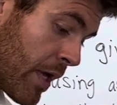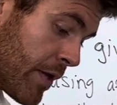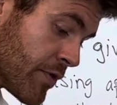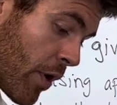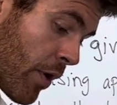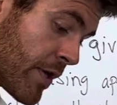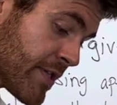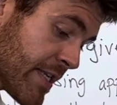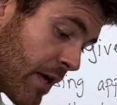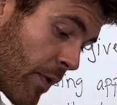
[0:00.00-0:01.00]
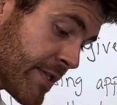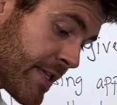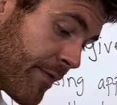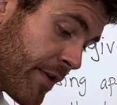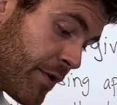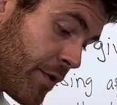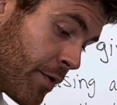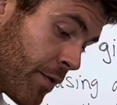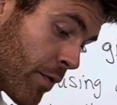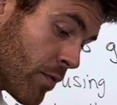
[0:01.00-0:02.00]
So a Cessna 172
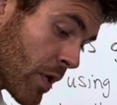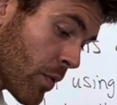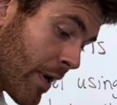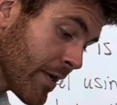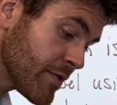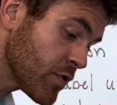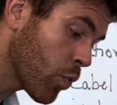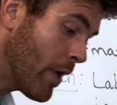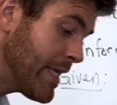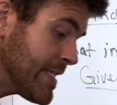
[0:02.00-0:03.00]
requires 20